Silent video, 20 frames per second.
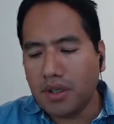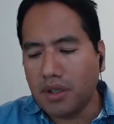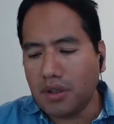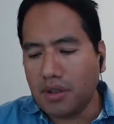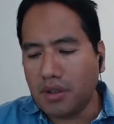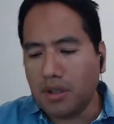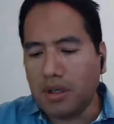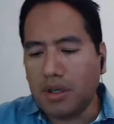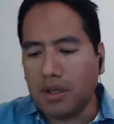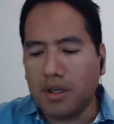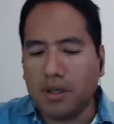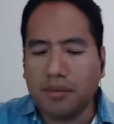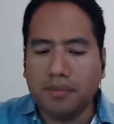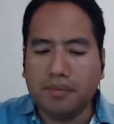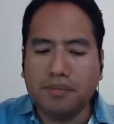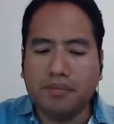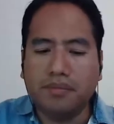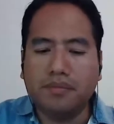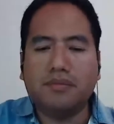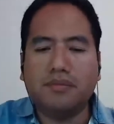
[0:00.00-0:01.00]

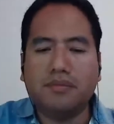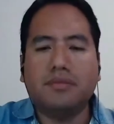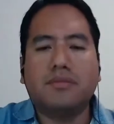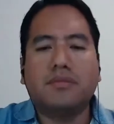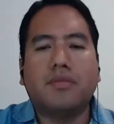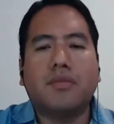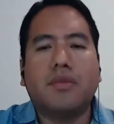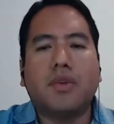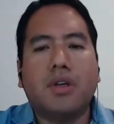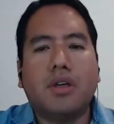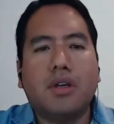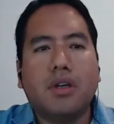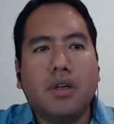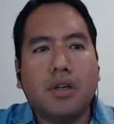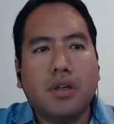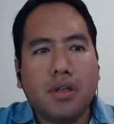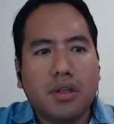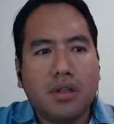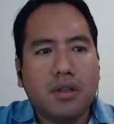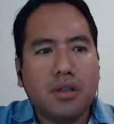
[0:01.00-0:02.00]
Um,
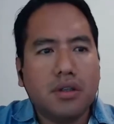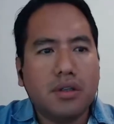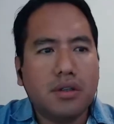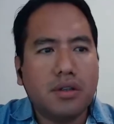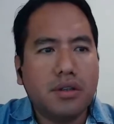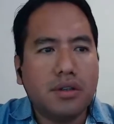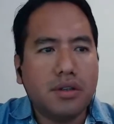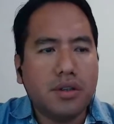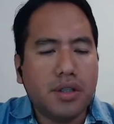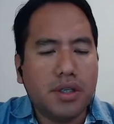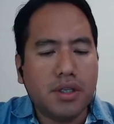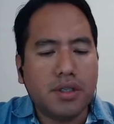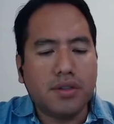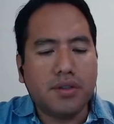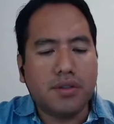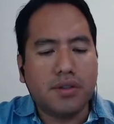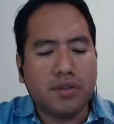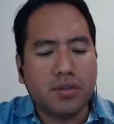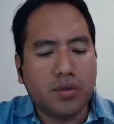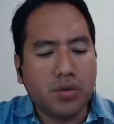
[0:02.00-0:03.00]
yes,
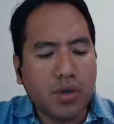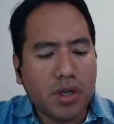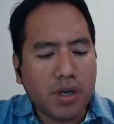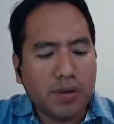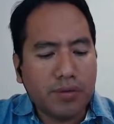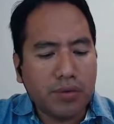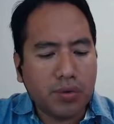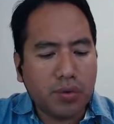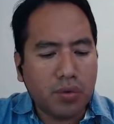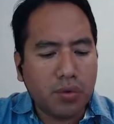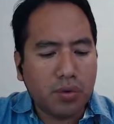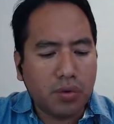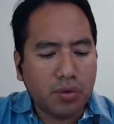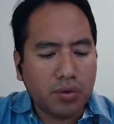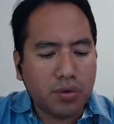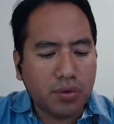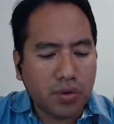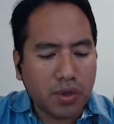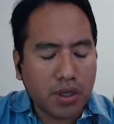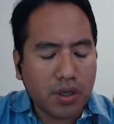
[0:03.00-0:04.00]
you have to, to
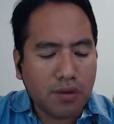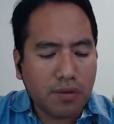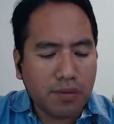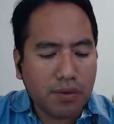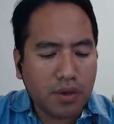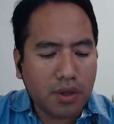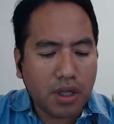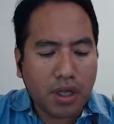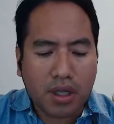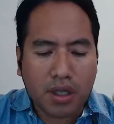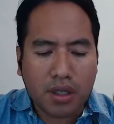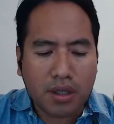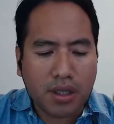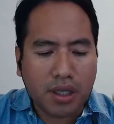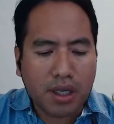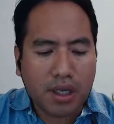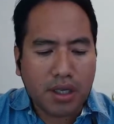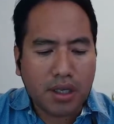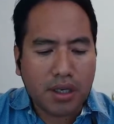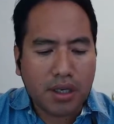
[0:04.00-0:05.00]
give, and
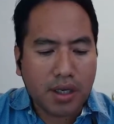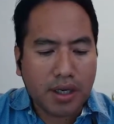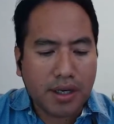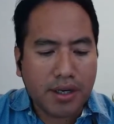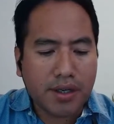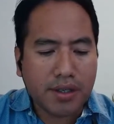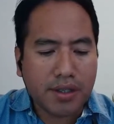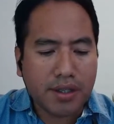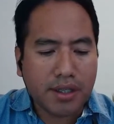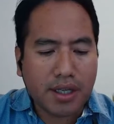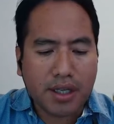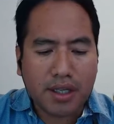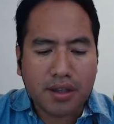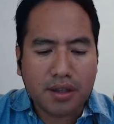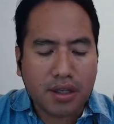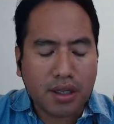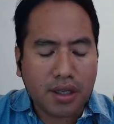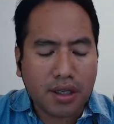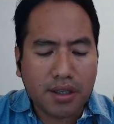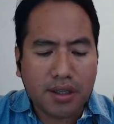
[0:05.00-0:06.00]
I, I learned
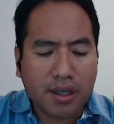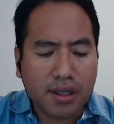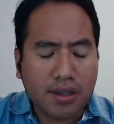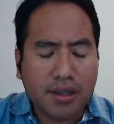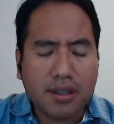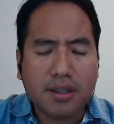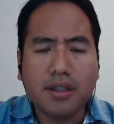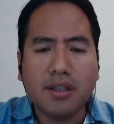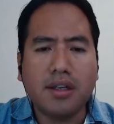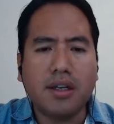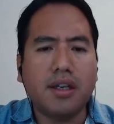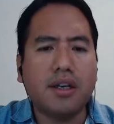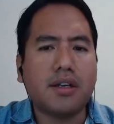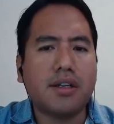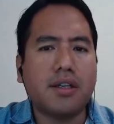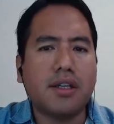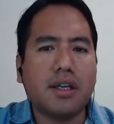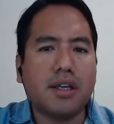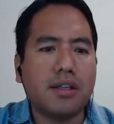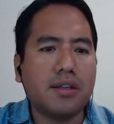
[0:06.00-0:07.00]
that, I, I didn't
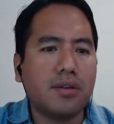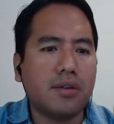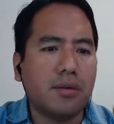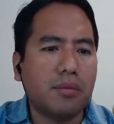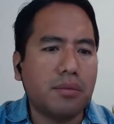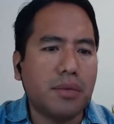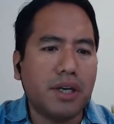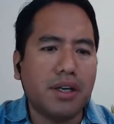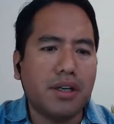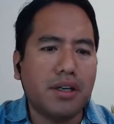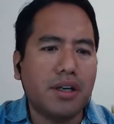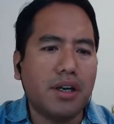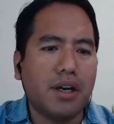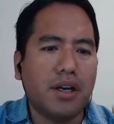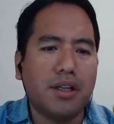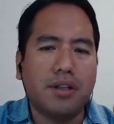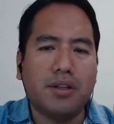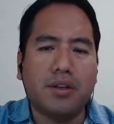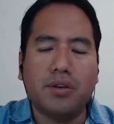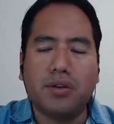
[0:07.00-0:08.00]
learn that on my
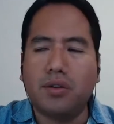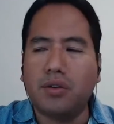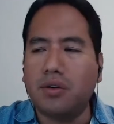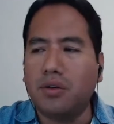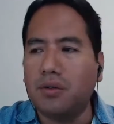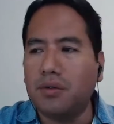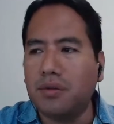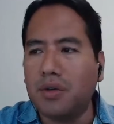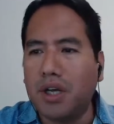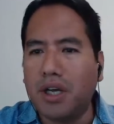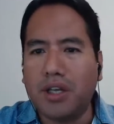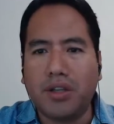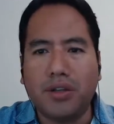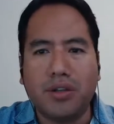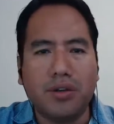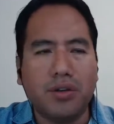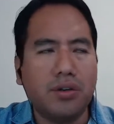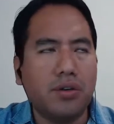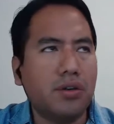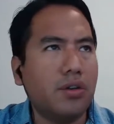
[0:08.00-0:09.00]
hydro,
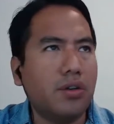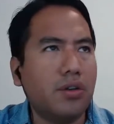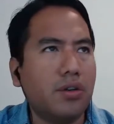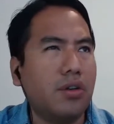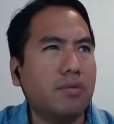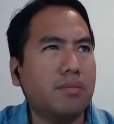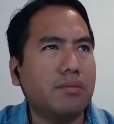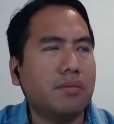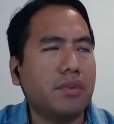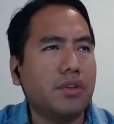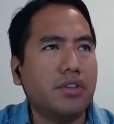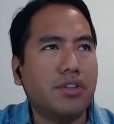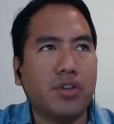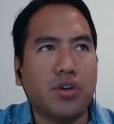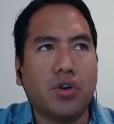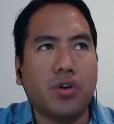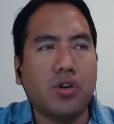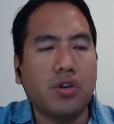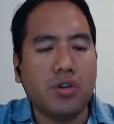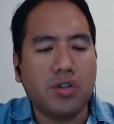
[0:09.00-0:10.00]
hydro
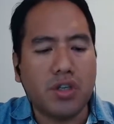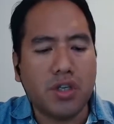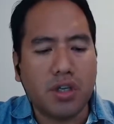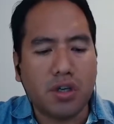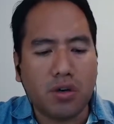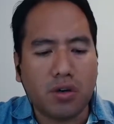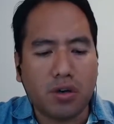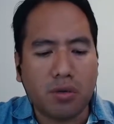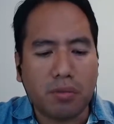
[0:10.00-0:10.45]
geology or